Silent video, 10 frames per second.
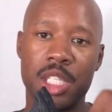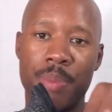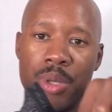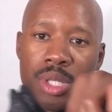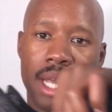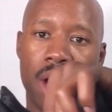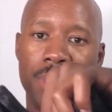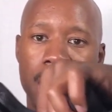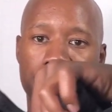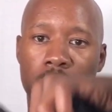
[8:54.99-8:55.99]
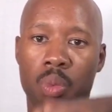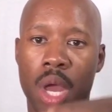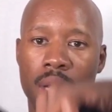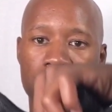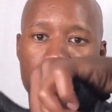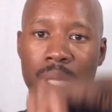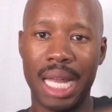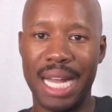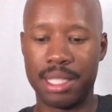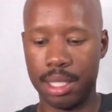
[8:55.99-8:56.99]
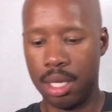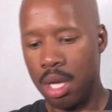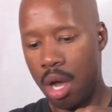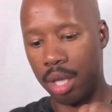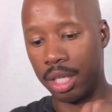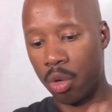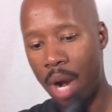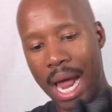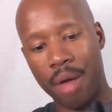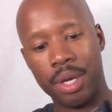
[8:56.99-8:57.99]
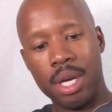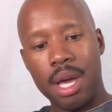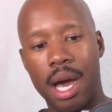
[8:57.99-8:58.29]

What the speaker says: is supposed to help keep the runners planted on the ground.